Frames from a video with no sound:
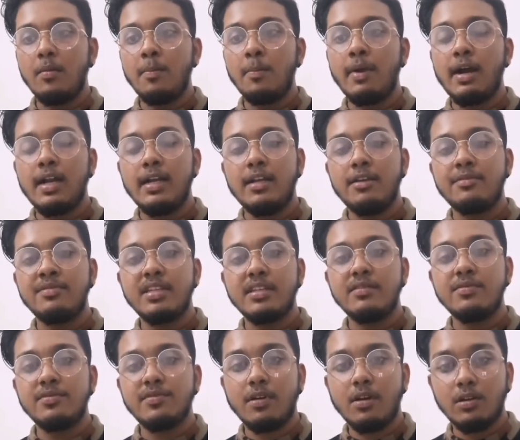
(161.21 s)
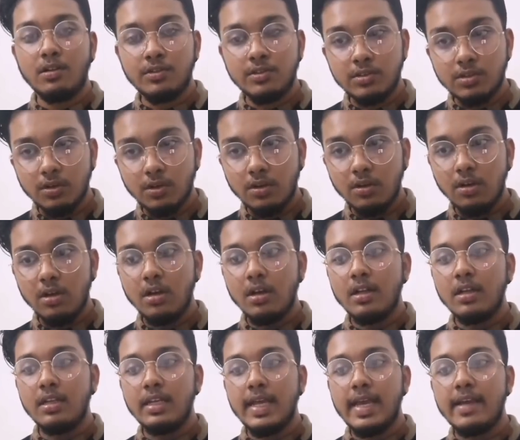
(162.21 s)
Partnership also
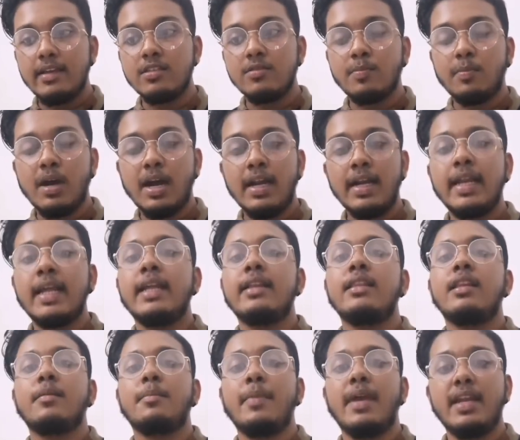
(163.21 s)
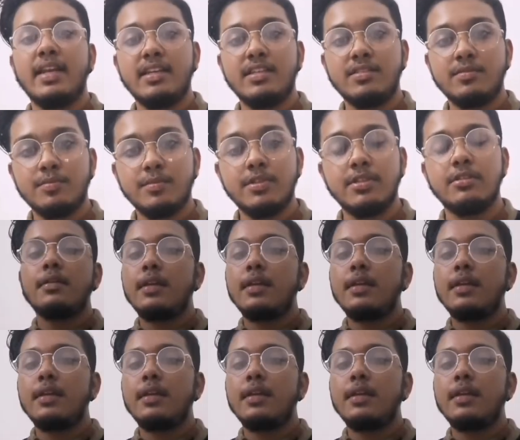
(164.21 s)
takes part in the management.